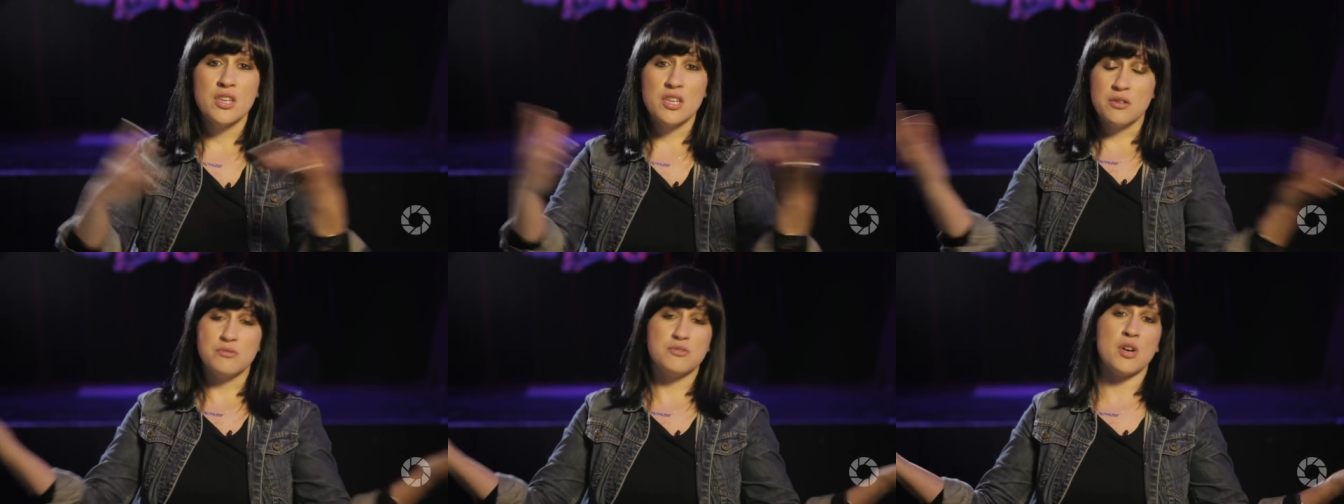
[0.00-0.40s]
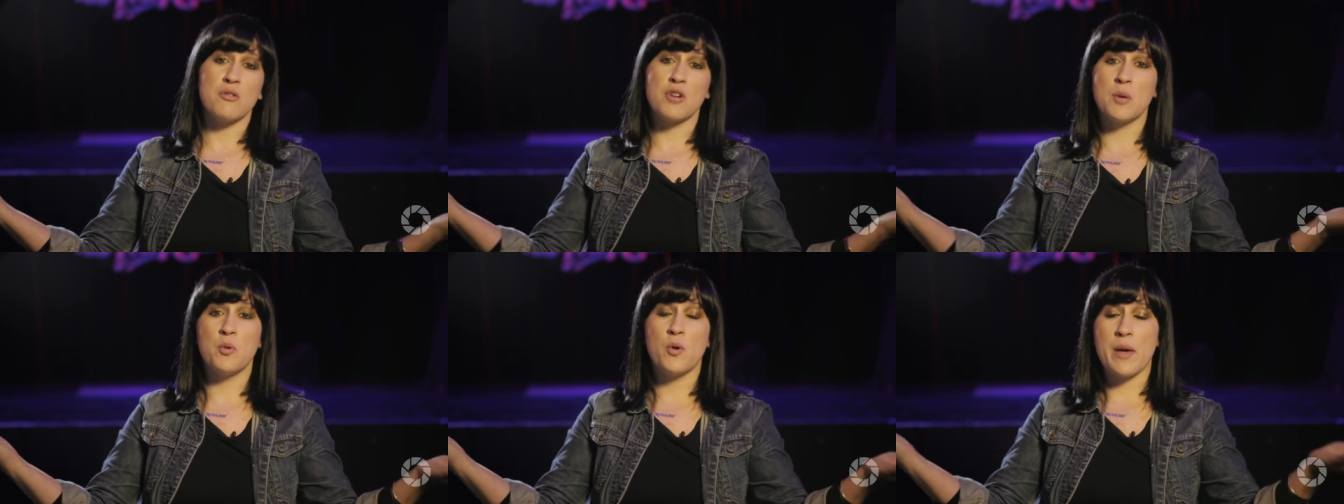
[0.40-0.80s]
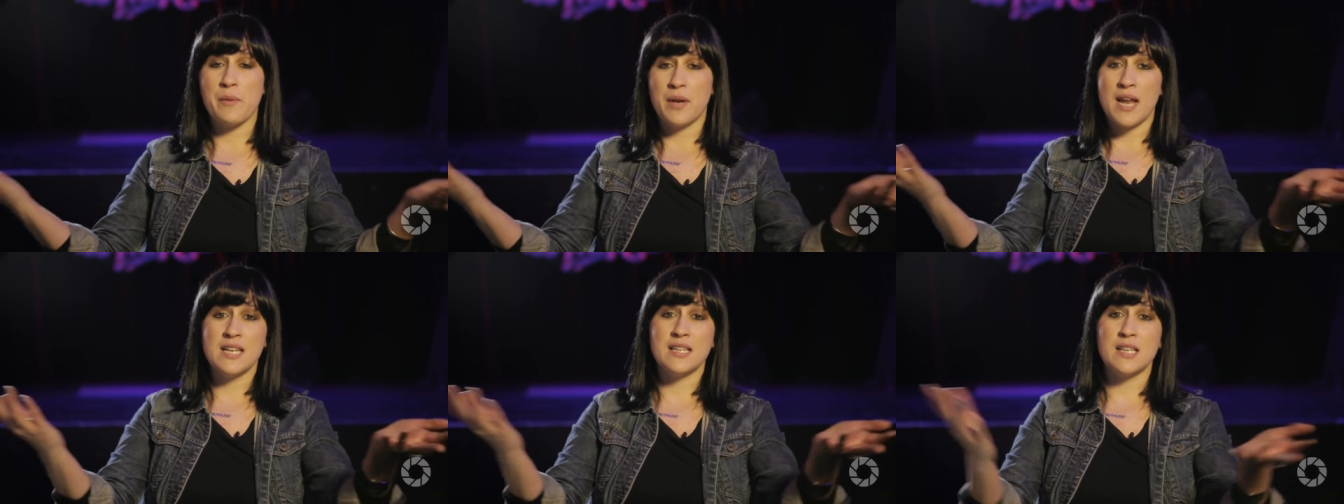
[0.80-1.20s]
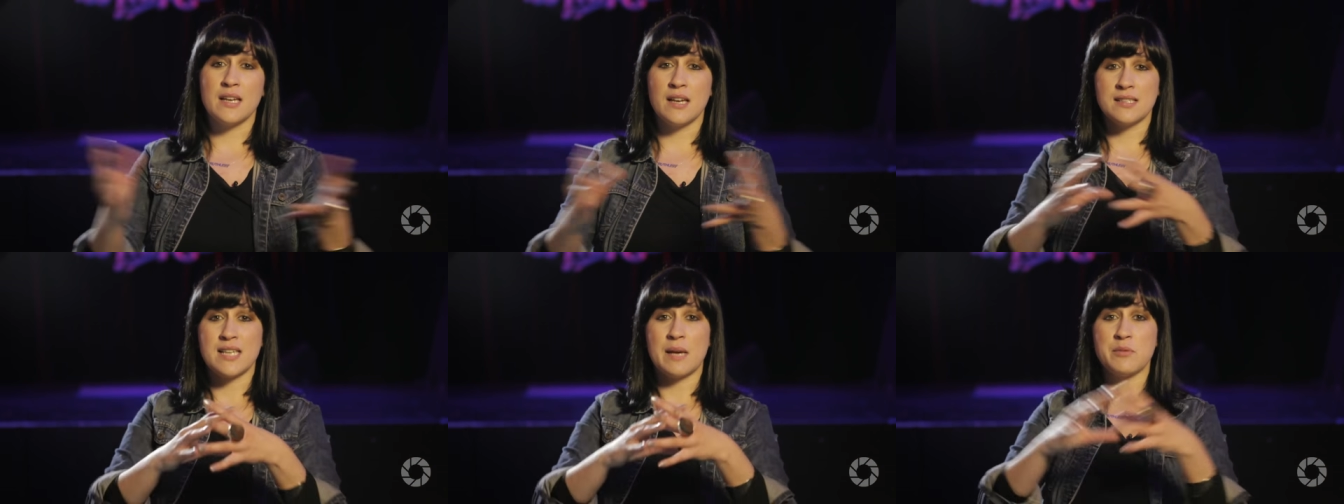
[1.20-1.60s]
you don't come away with anything
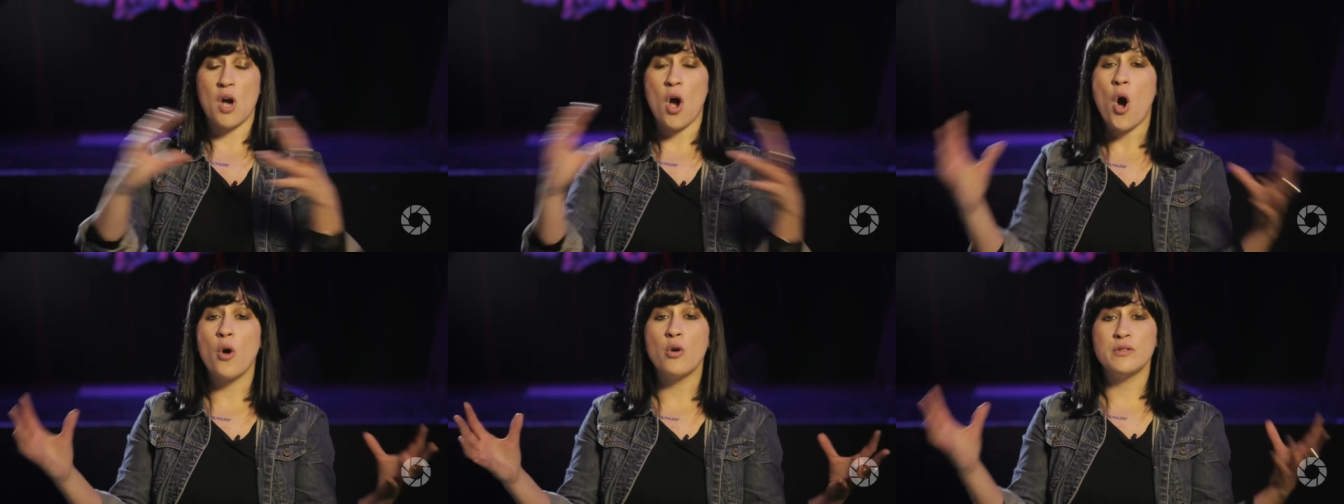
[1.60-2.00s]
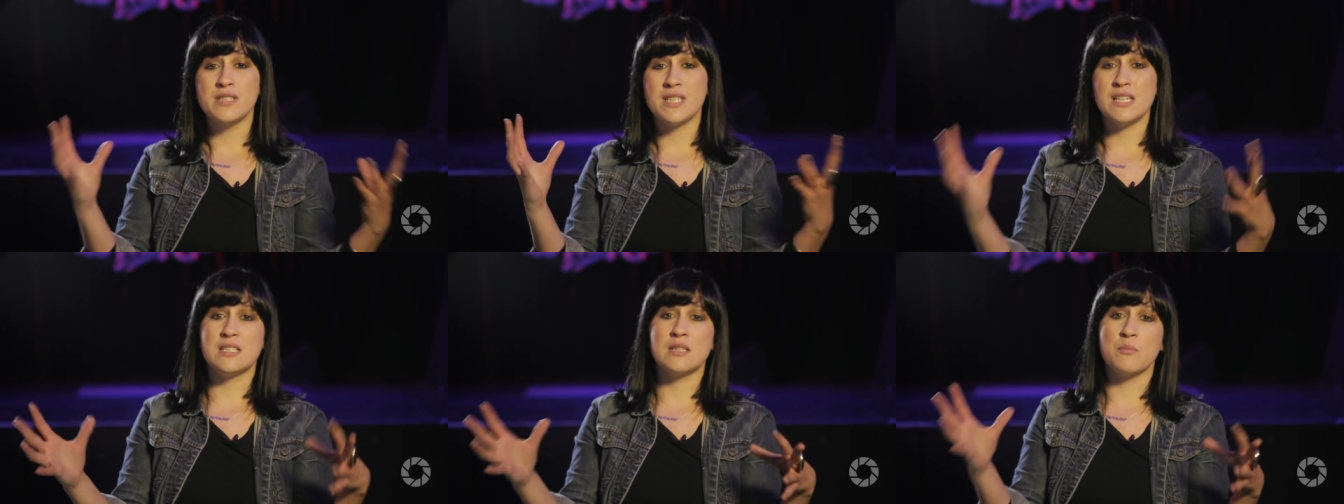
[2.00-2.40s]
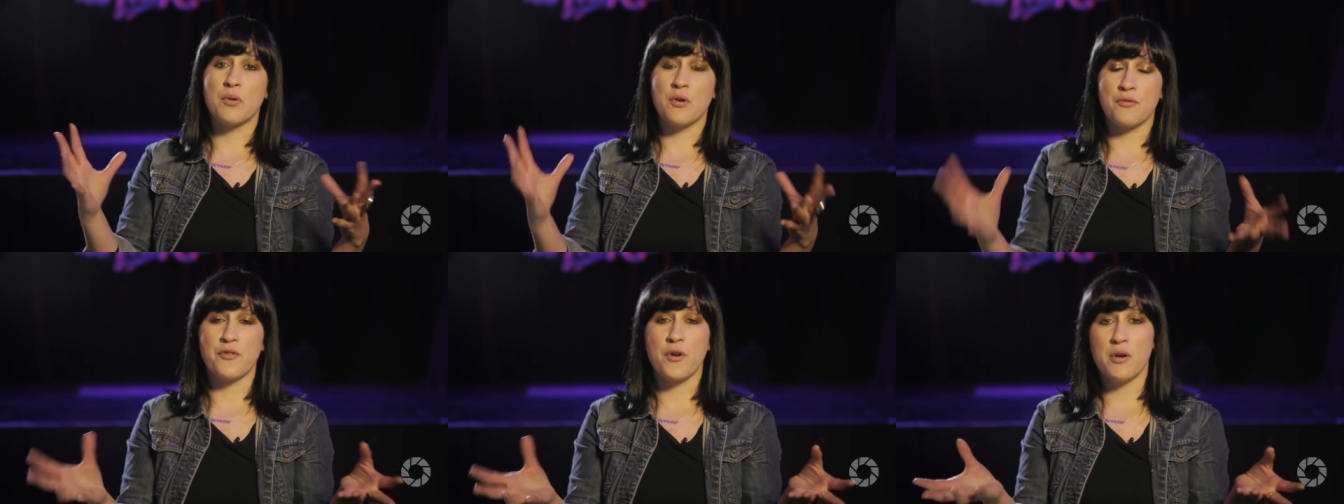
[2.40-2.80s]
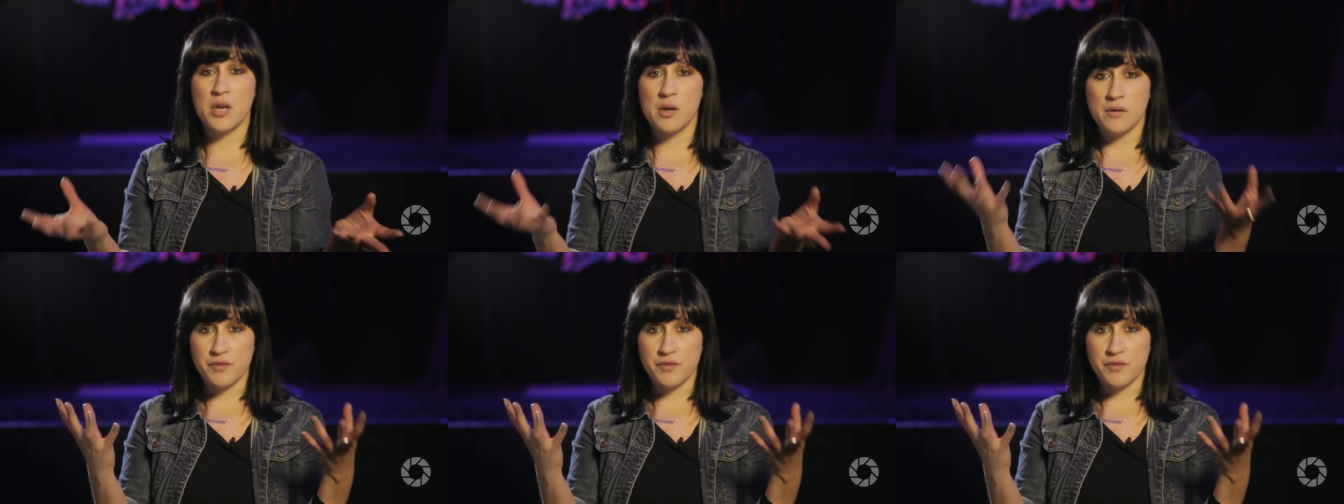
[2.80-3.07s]
except a whole decent portfolio